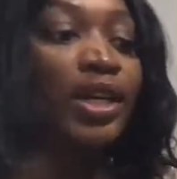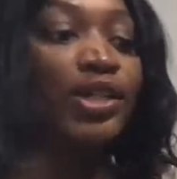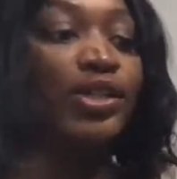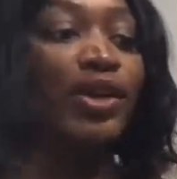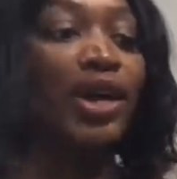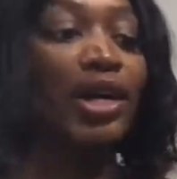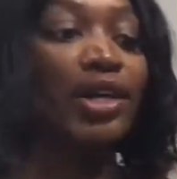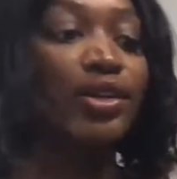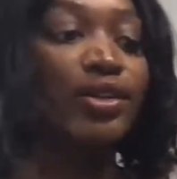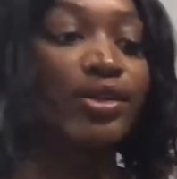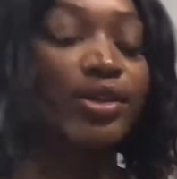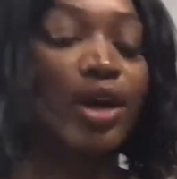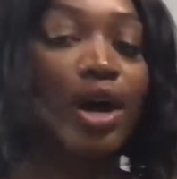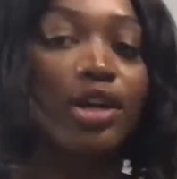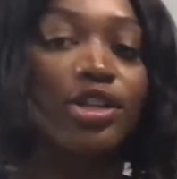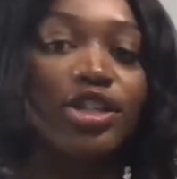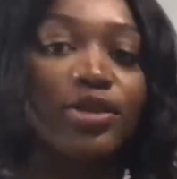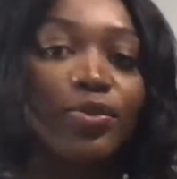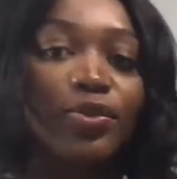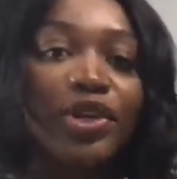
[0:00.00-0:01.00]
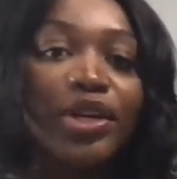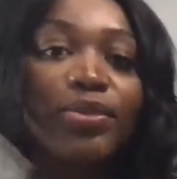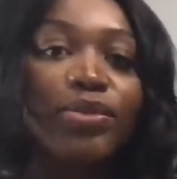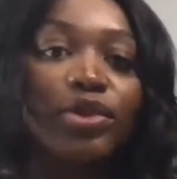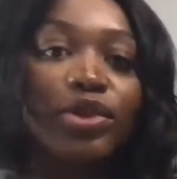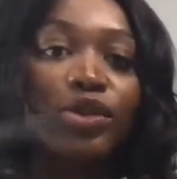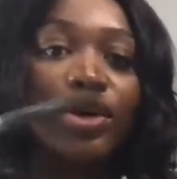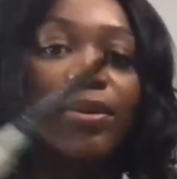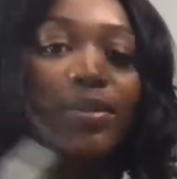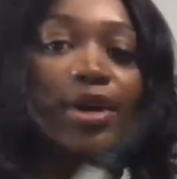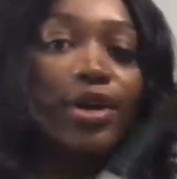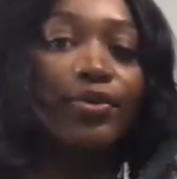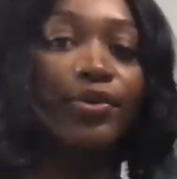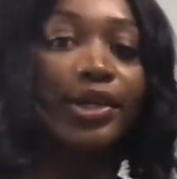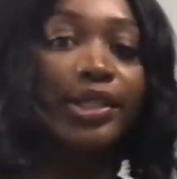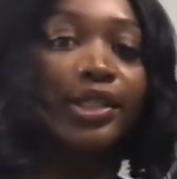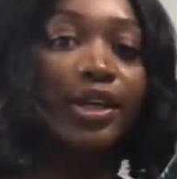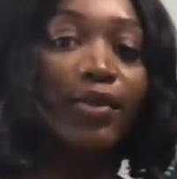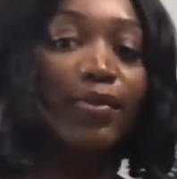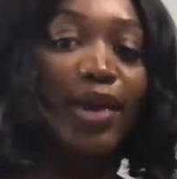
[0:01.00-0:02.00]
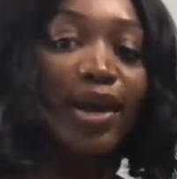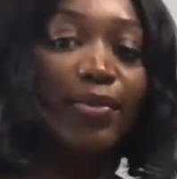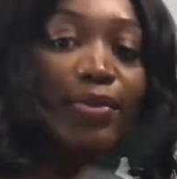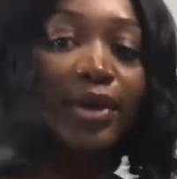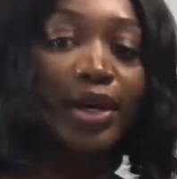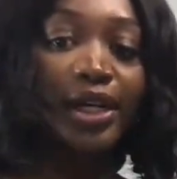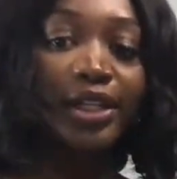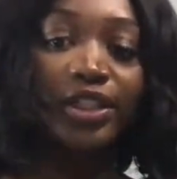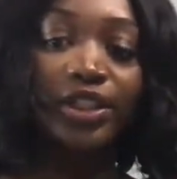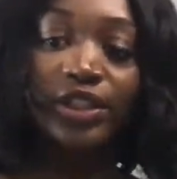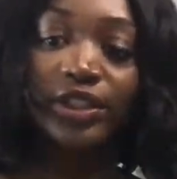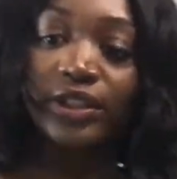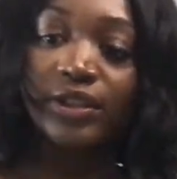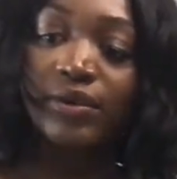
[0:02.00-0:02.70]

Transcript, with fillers: So I use ultramarine blue. I'm going to rinse off my brush.